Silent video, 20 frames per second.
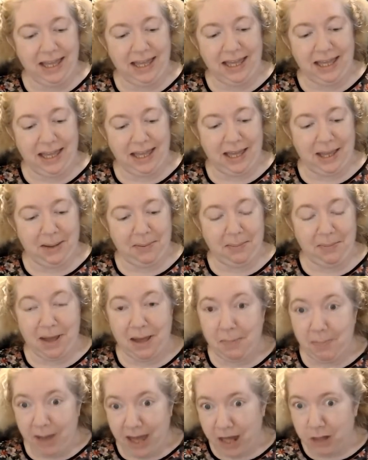
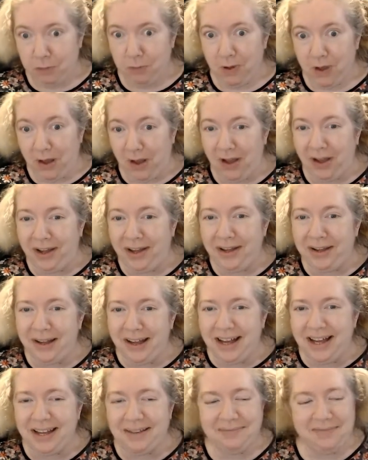a bath
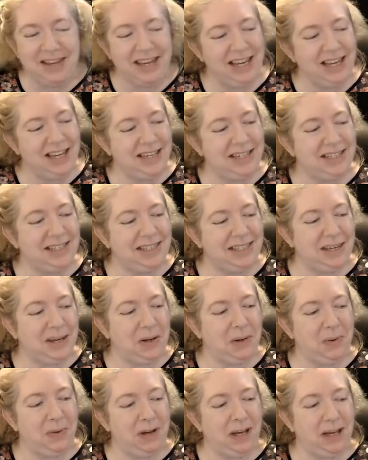bomb.
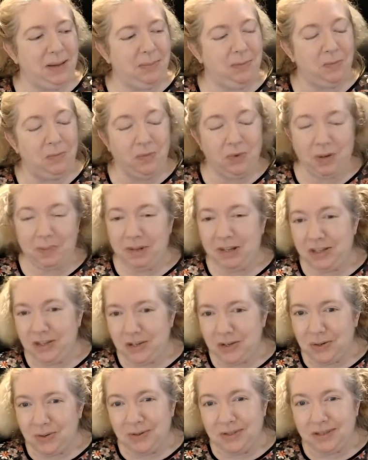So what I'm going
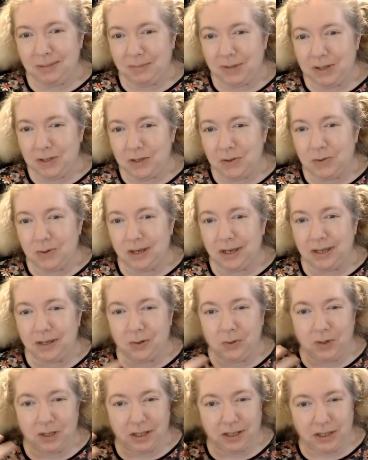to do is I'm going to do a
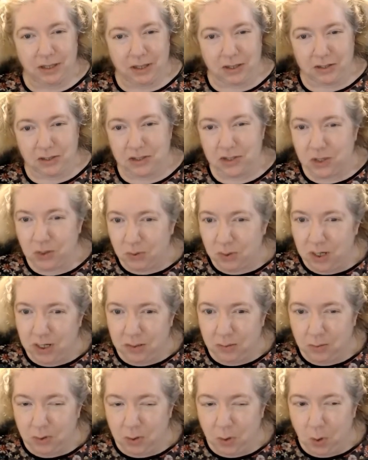quick little screen
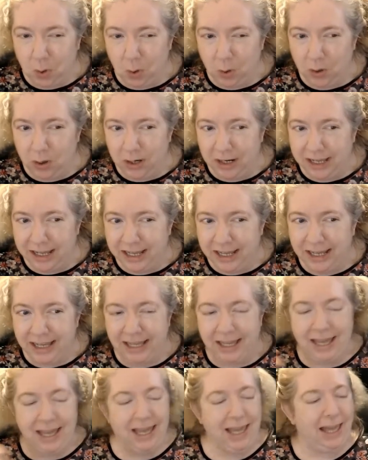recording
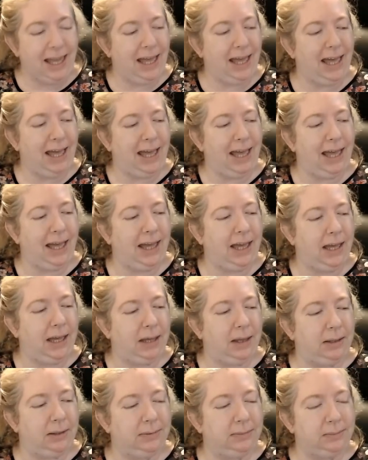
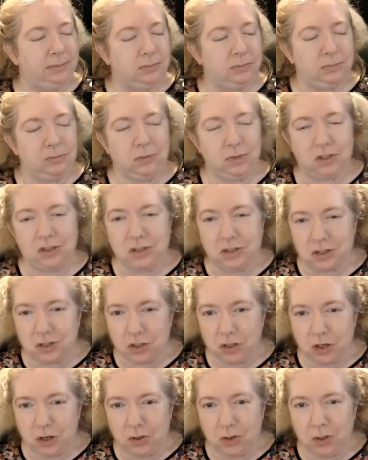just to
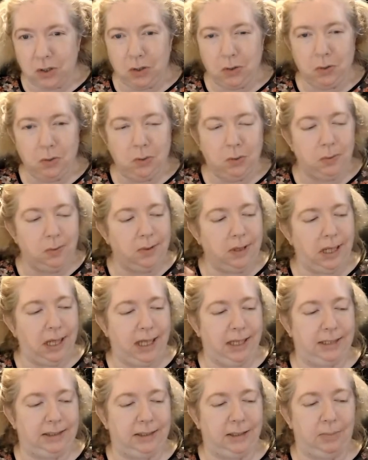show you
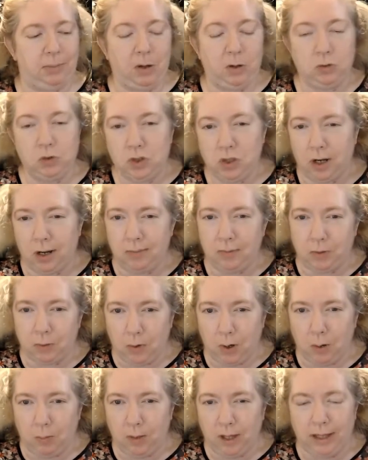about Charmed
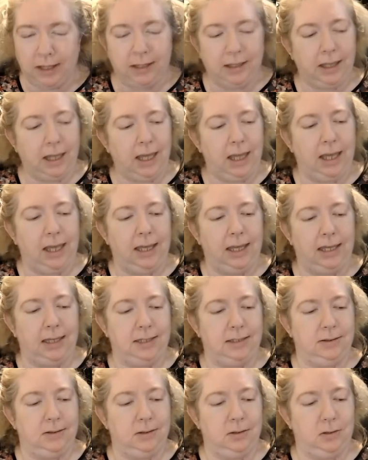Aroma
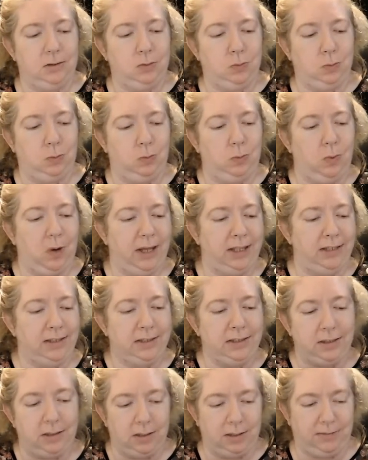and
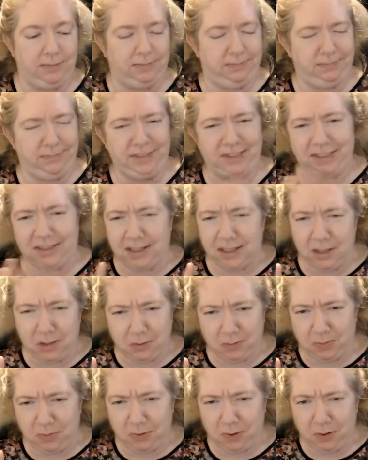what the scent
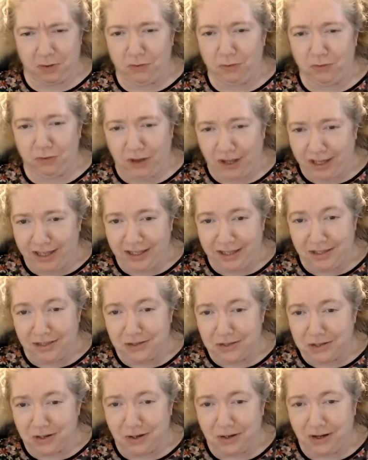
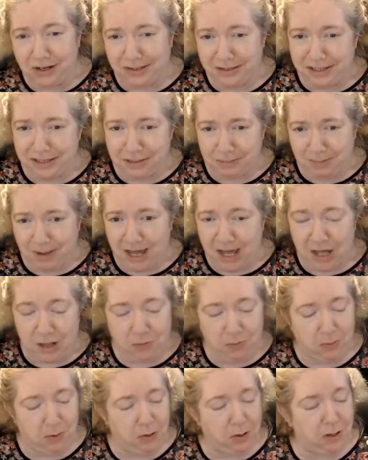profiles are on this
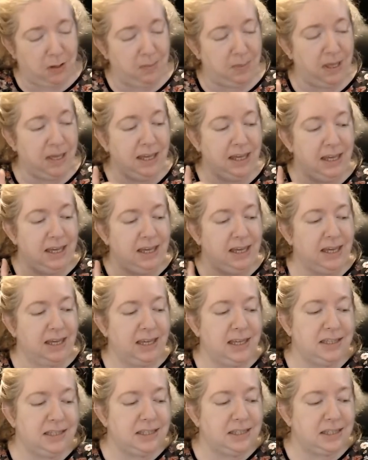bath bomb.
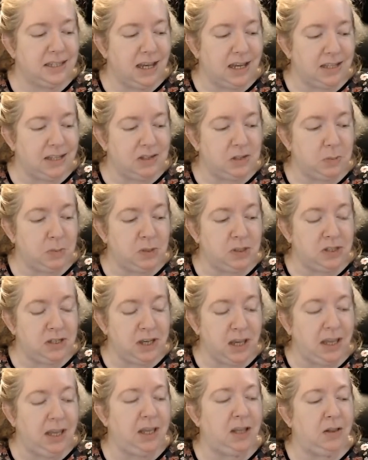Inside this
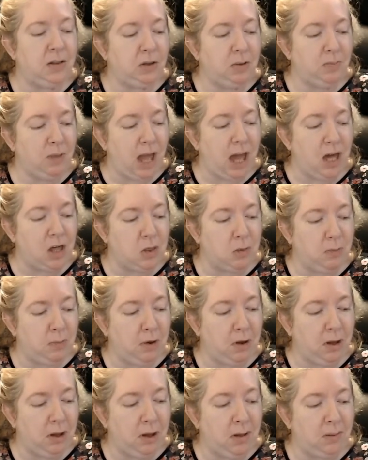particular bath
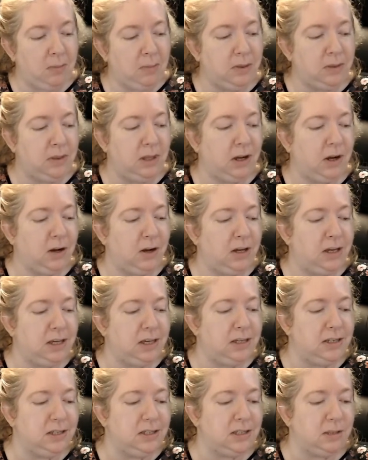bomb, there
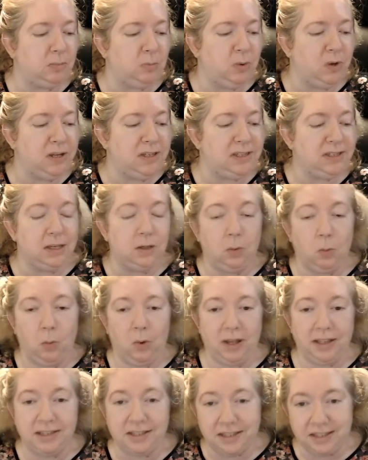is a bracelet
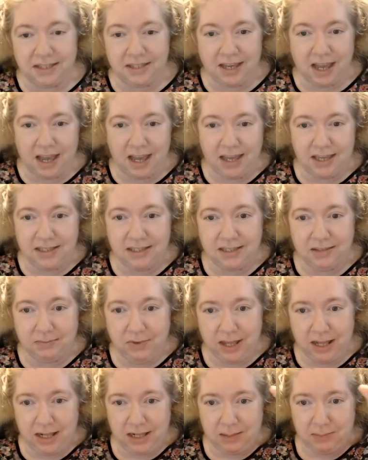one size
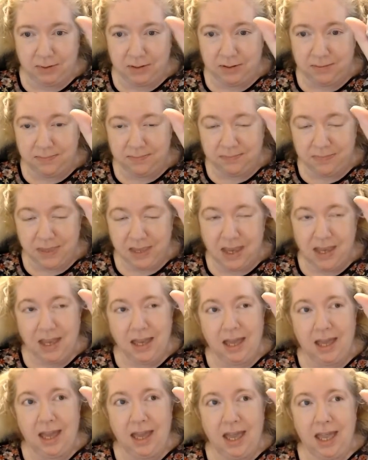available,
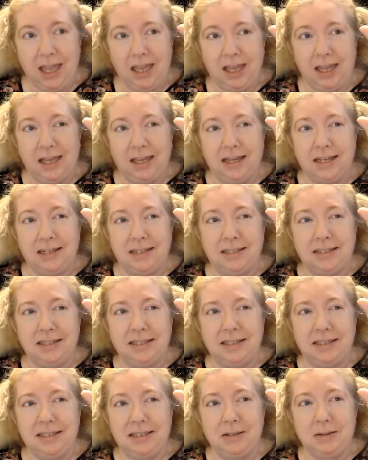
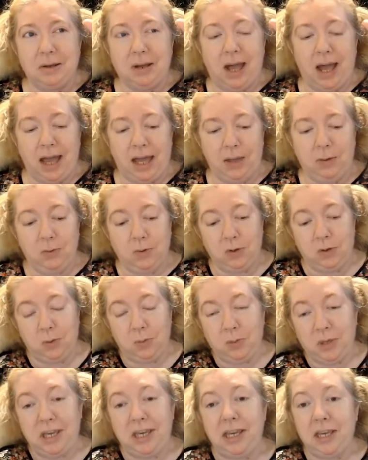and I will
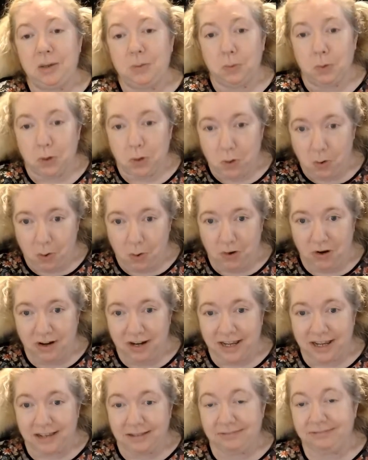be
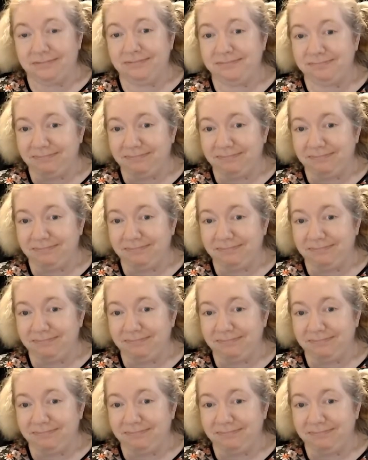recording